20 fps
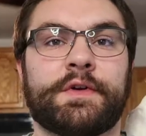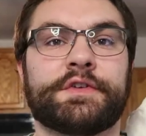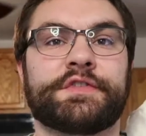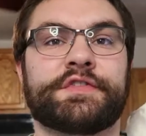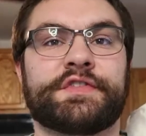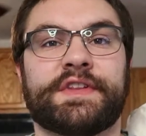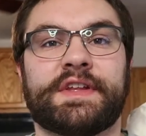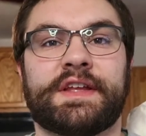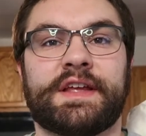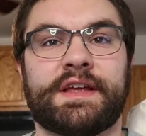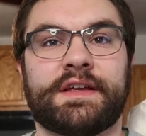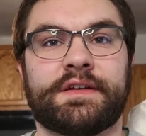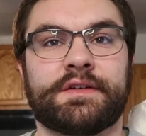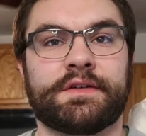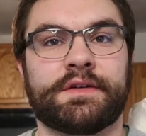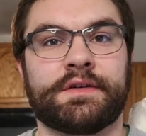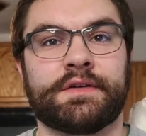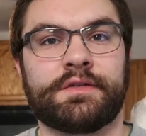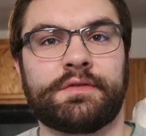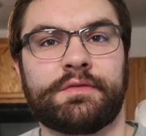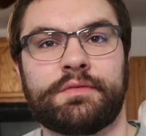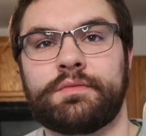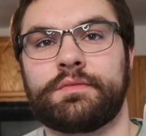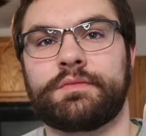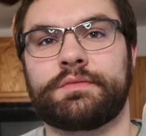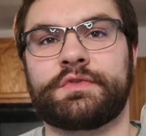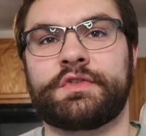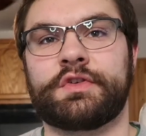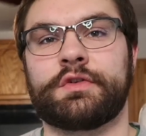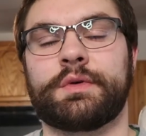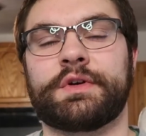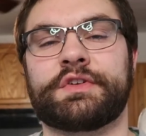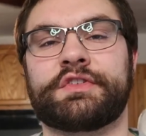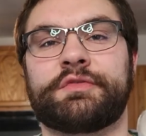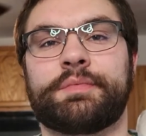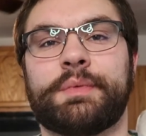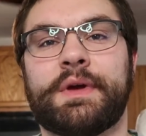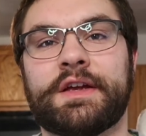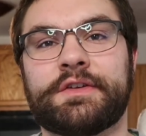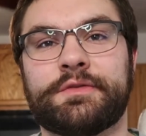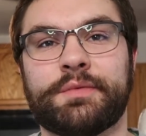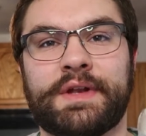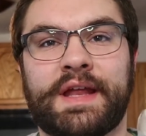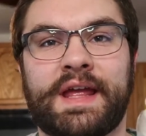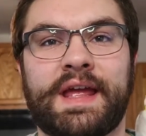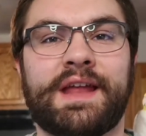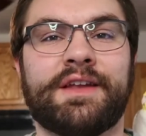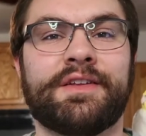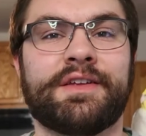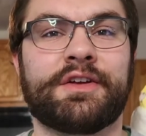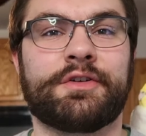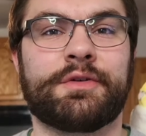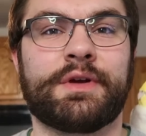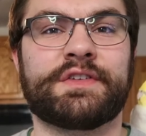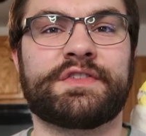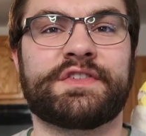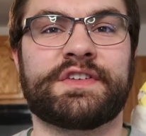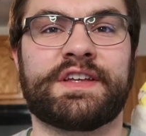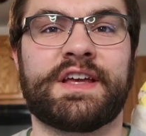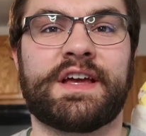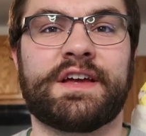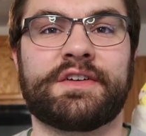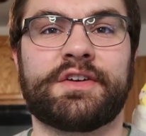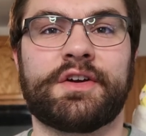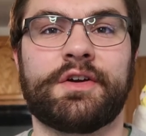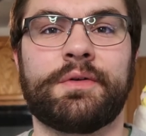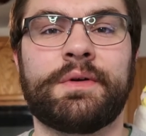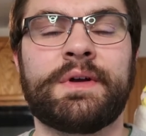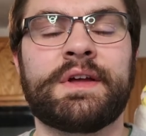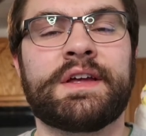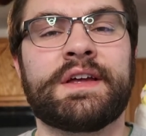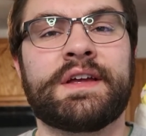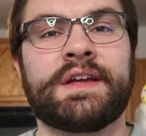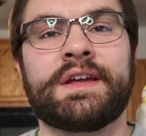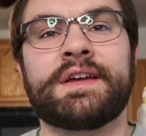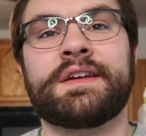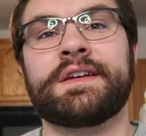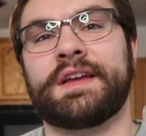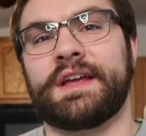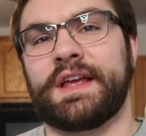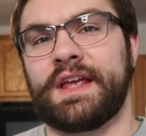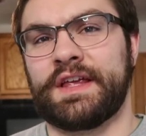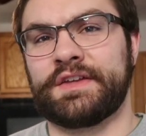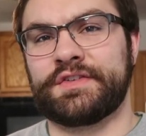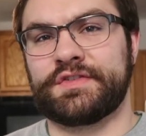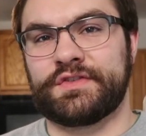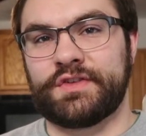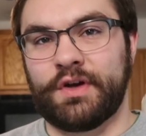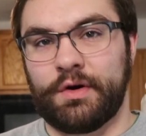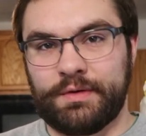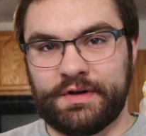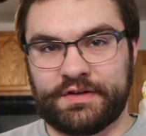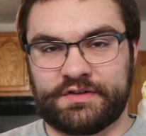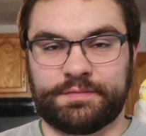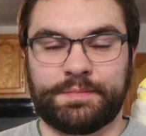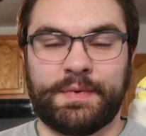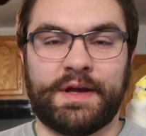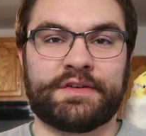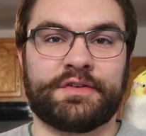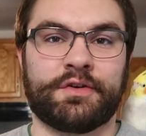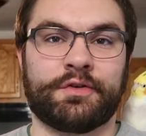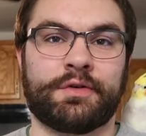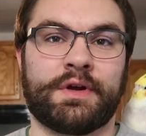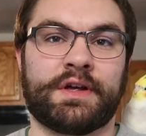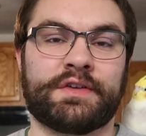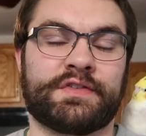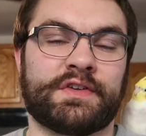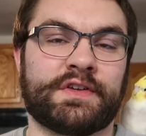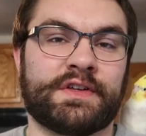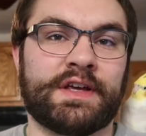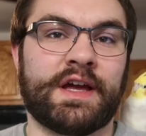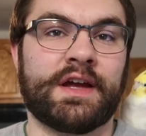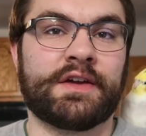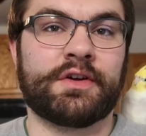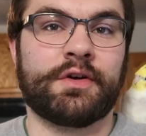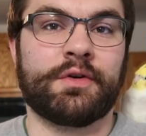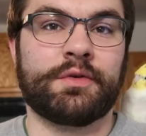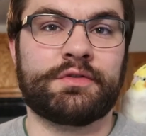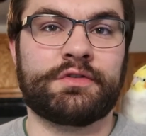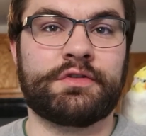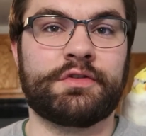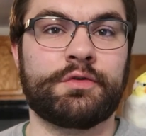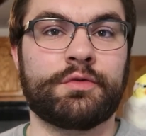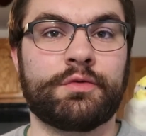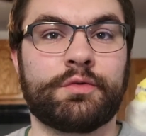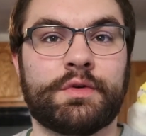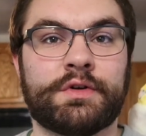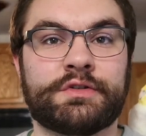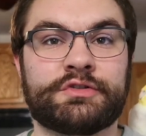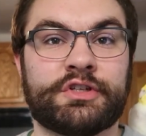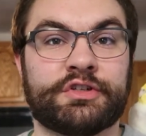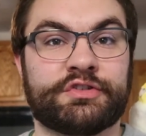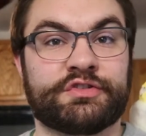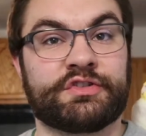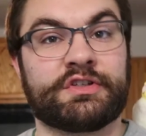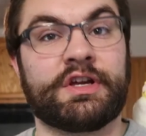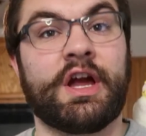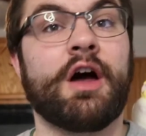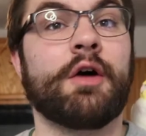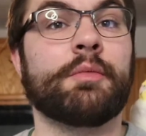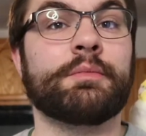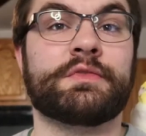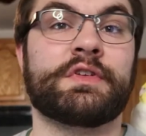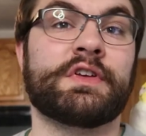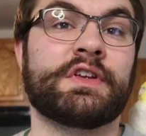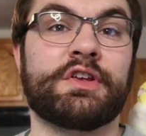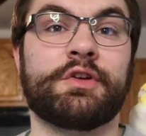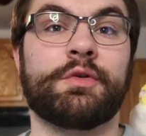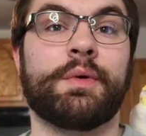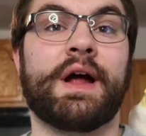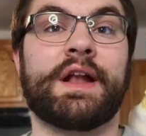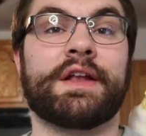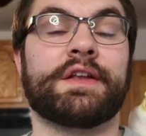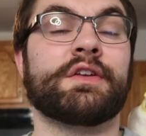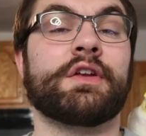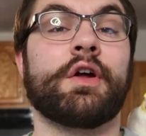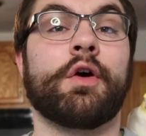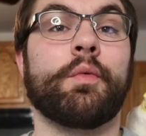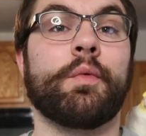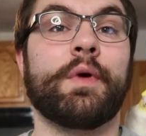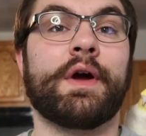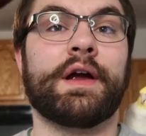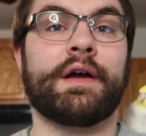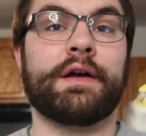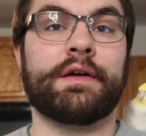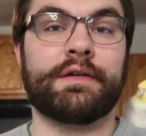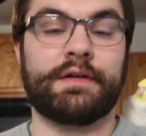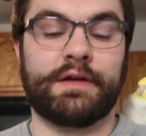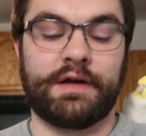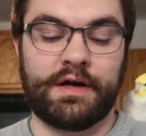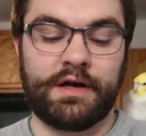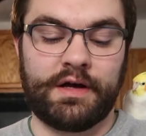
First thing to expect when handling a crested gecko is don't expect your crested gecko to just come to you out of nowhere.